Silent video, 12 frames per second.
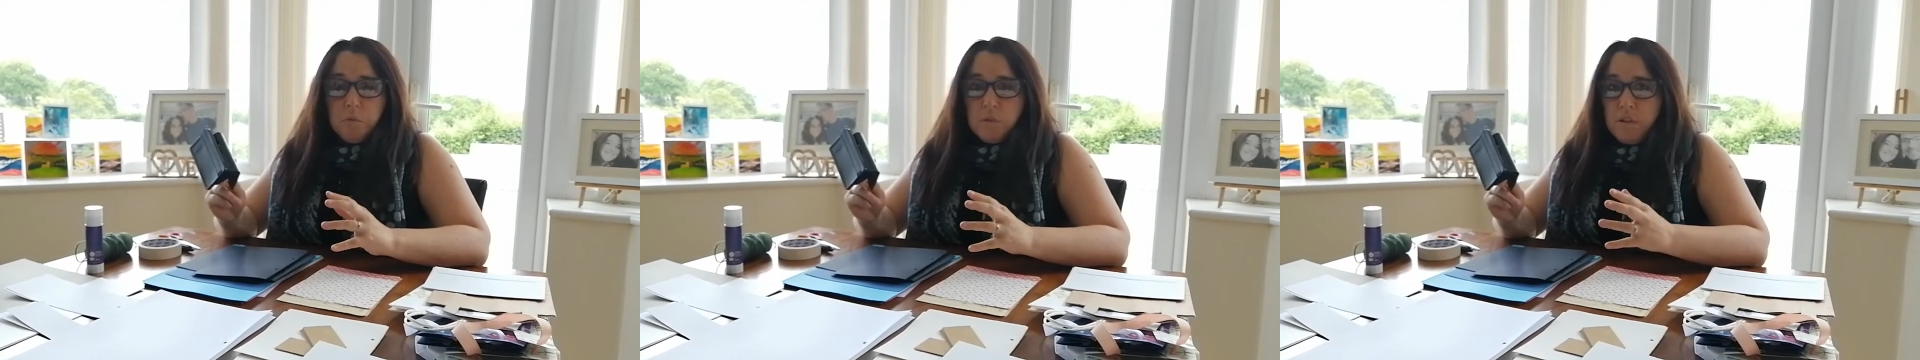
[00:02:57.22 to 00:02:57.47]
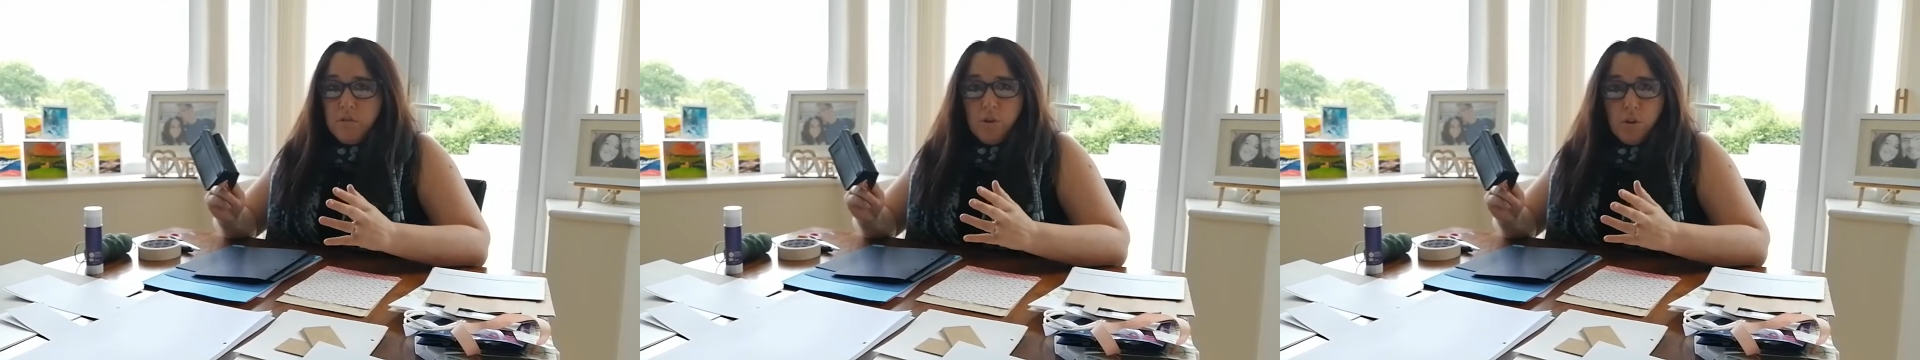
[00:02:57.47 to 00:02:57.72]

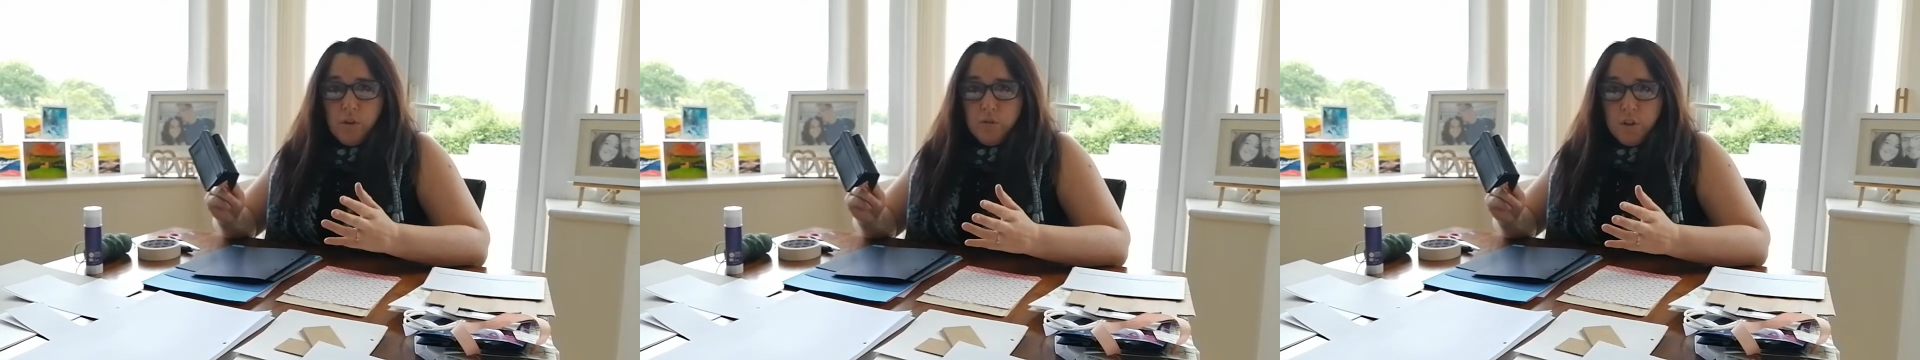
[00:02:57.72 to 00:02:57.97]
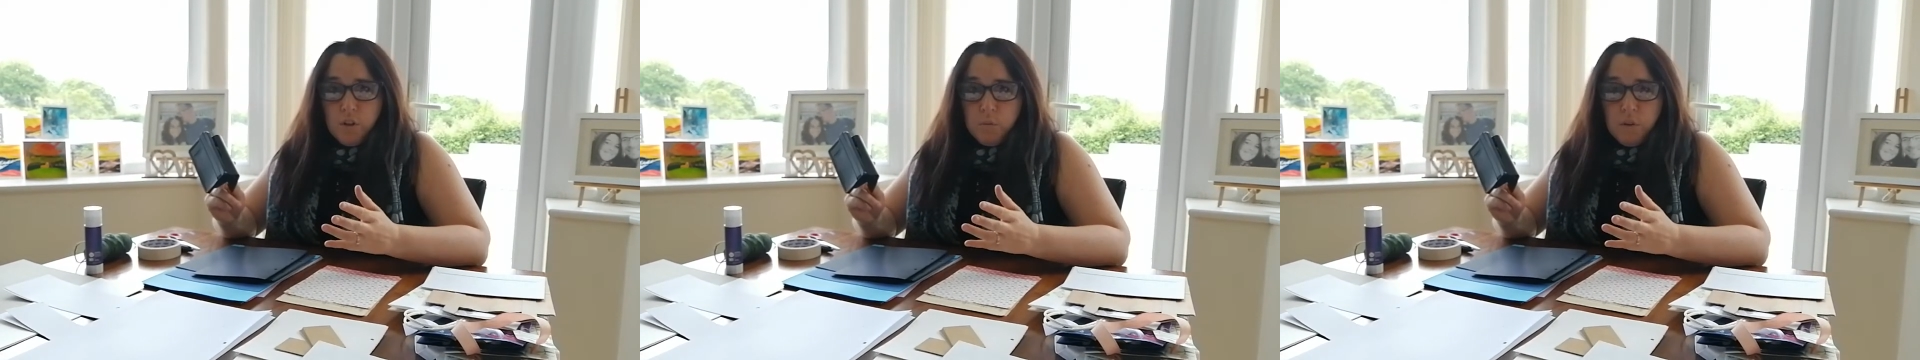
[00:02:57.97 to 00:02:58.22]
There are a lot of
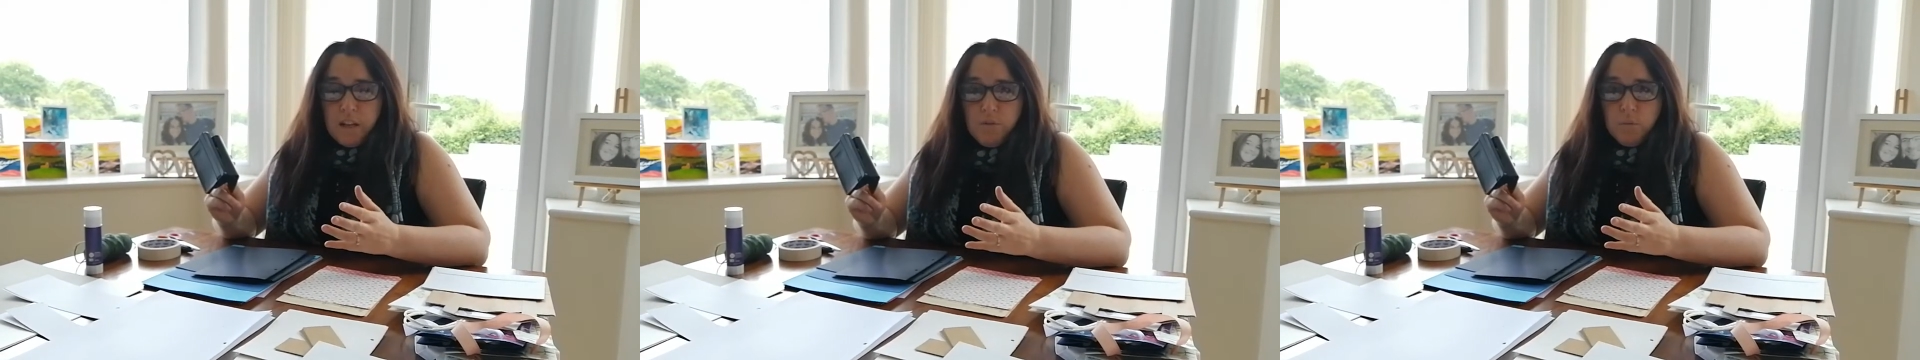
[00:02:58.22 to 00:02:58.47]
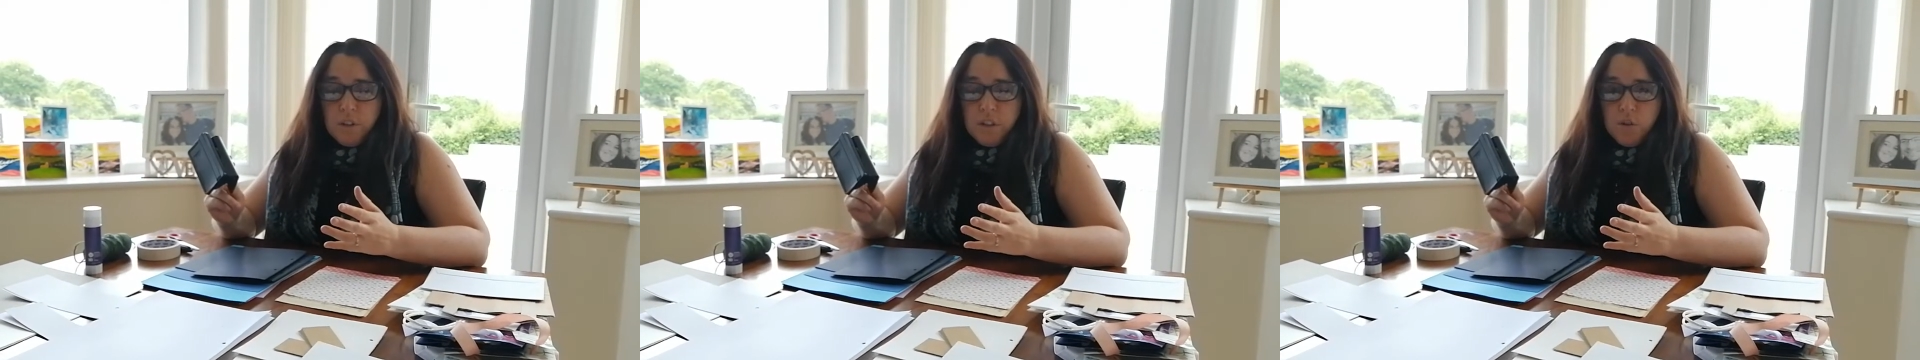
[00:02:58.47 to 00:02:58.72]
you that will
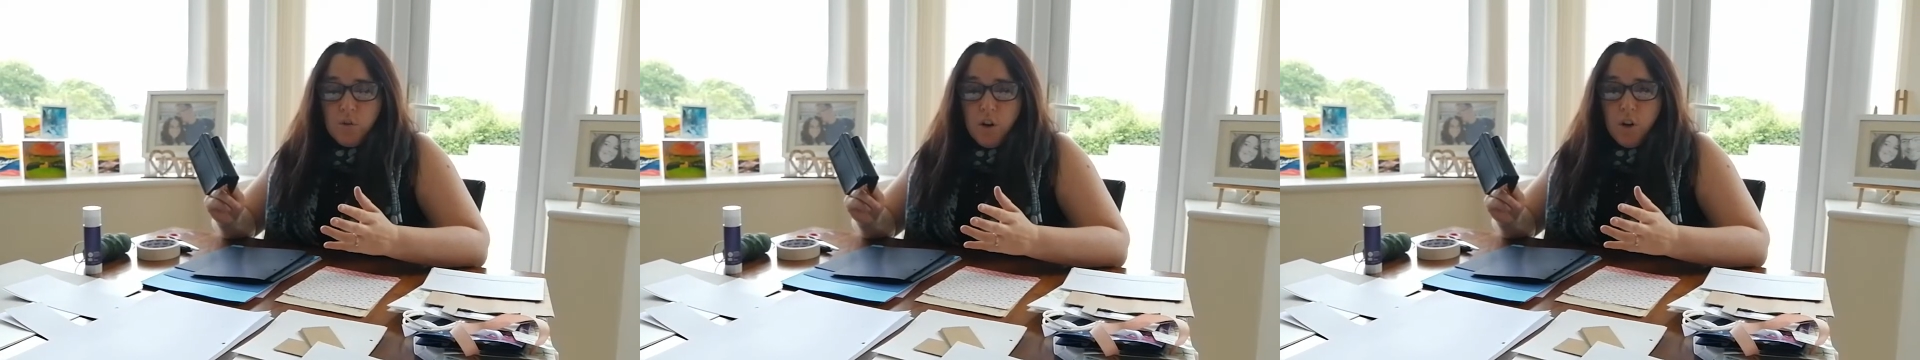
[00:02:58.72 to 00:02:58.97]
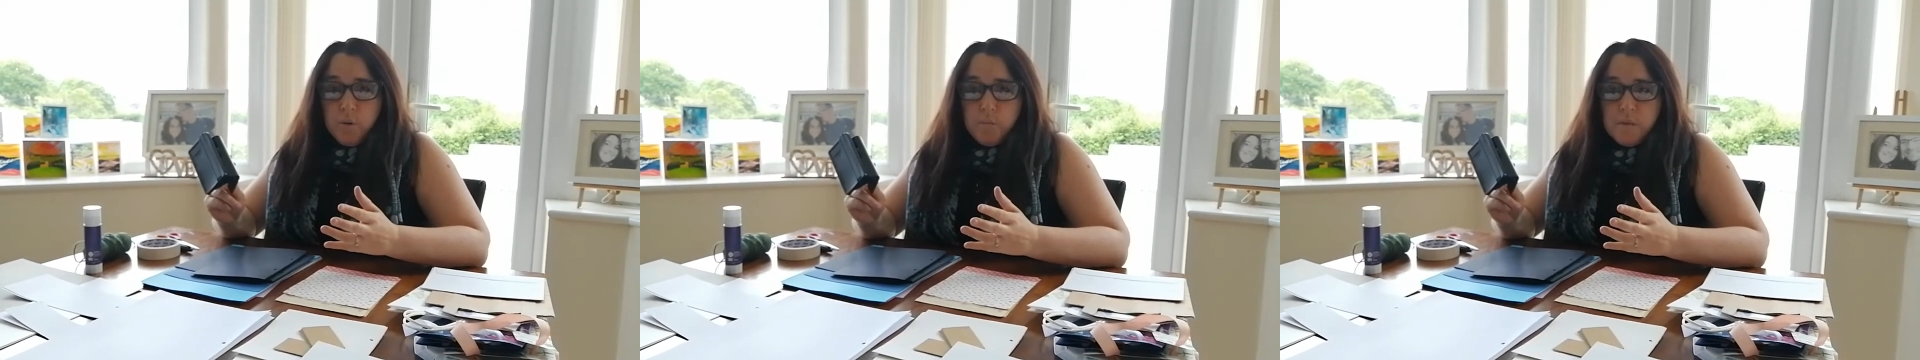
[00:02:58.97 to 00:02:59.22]
have one in your
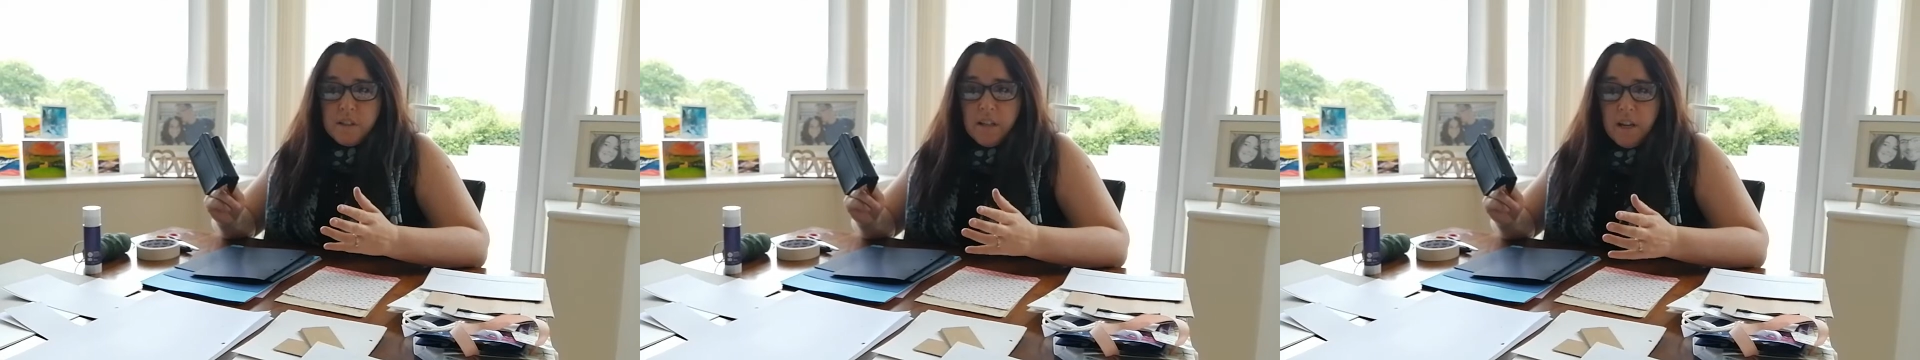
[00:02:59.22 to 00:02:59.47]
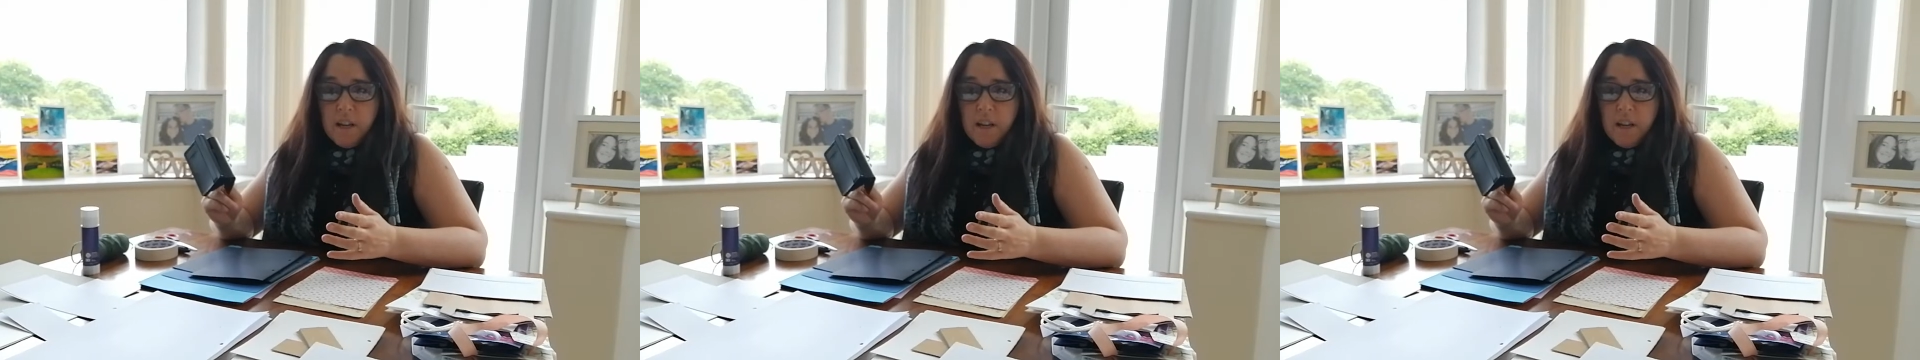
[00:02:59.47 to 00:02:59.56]
homes,